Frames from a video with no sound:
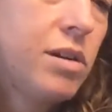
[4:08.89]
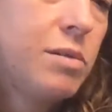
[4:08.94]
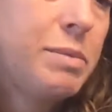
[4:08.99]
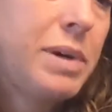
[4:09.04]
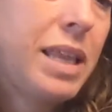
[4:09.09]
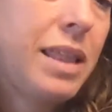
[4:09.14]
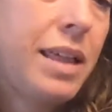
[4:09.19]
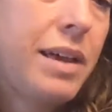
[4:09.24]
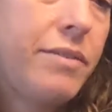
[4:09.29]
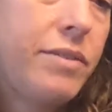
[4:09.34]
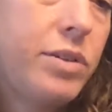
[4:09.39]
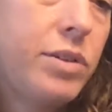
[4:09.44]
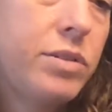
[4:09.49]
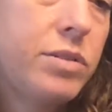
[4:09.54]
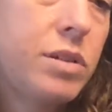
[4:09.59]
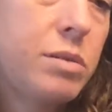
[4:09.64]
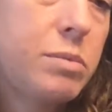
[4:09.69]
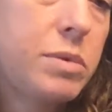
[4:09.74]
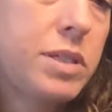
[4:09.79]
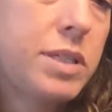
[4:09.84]
Oh, my lavender's
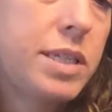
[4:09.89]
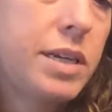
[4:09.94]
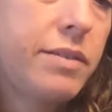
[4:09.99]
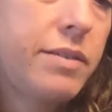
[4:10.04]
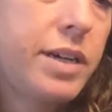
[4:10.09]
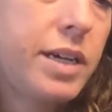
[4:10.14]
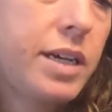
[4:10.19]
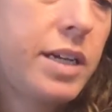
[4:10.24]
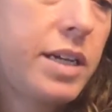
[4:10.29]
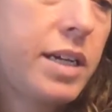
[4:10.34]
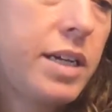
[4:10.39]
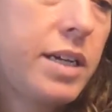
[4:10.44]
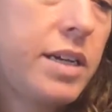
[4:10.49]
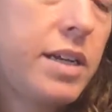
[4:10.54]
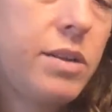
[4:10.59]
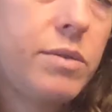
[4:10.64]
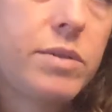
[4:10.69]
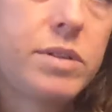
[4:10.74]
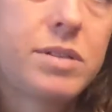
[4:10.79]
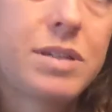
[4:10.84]
almost out. I gotta get
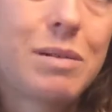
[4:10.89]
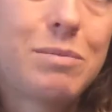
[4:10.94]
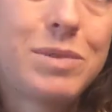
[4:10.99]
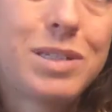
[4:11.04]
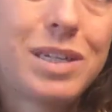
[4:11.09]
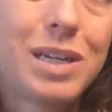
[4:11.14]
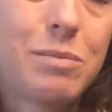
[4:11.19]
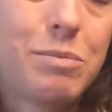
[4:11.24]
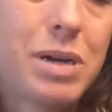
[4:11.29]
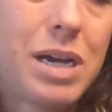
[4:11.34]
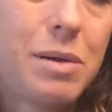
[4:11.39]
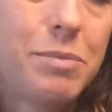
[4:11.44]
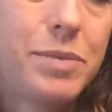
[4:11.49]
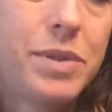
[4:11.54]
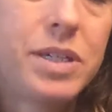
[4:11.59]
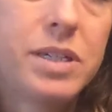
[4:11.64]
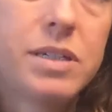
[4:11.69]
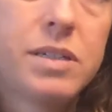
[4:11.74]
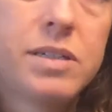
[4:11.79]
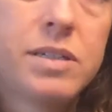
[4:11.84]
another one. So I'm just gonna pop
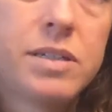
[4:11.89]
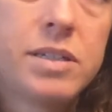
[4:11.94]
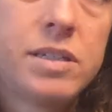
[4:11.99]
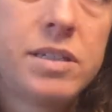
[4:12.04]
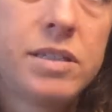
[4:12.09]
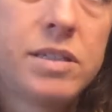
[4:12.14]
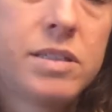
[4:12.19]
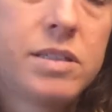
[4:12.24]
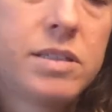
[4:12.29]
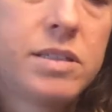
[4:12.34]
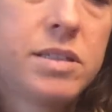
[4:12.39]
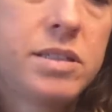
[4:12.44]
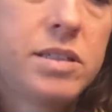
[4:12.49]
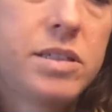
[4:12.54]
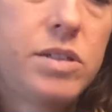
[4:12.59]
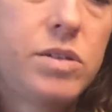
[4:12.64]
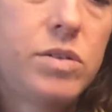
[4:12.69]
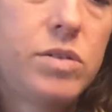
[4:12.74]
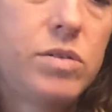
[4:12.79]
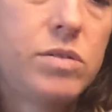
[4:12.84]
the
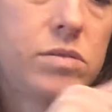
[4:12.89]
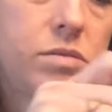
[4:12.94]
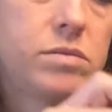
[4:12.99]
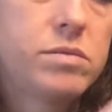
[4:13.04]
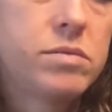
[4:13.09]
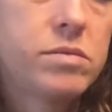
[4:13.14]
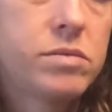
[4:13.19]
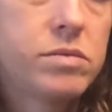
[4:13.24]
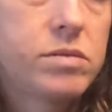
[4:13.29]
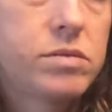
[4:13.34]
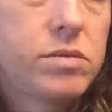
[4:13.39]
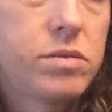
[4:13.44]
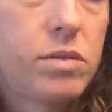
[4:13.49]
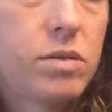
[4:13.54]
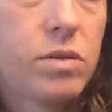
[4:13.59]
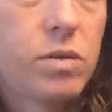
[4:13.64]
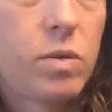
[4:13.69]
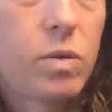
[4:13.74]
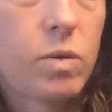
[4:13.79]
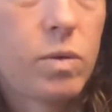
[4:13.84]
little
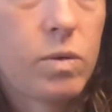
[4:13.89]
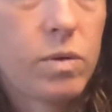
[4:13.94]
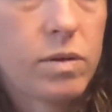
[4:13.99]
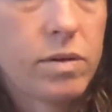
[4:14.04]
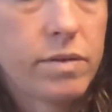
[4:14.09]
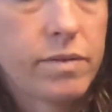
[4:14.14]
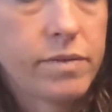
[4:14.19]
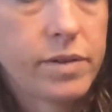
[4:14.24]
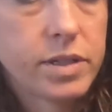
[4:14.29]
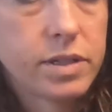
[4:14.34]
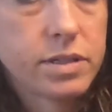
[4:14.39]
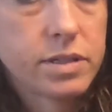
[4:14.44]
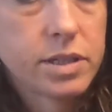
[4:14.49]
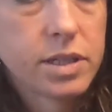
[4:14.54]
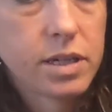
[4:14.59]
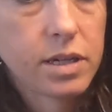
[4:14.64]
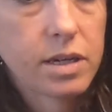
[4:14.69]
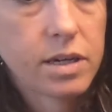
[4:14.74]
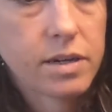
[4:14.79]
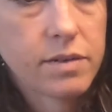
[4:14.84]
orifice
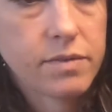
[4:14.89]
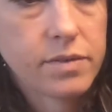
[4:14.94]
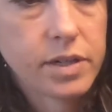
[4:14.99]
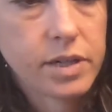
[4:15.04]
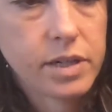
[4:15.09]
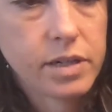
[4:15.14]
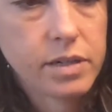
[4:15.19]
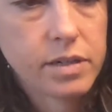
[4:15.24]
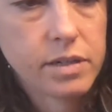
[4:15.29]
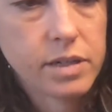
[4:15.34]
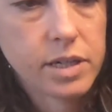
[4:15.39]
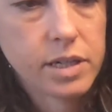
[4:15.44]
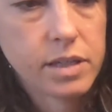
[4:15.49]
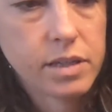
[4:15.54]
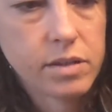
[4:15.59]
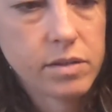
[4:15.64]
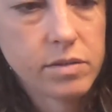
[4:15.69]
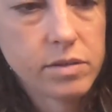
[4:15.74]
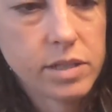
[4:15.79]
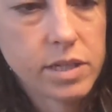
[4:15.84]
thing out over here and get
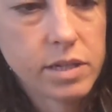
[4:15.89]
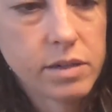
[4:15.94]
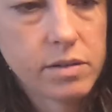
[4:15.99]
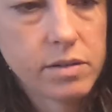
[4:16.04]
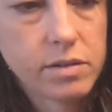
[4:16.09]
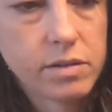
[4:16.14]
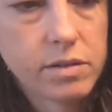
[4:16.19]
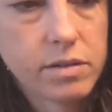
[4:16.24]
those out.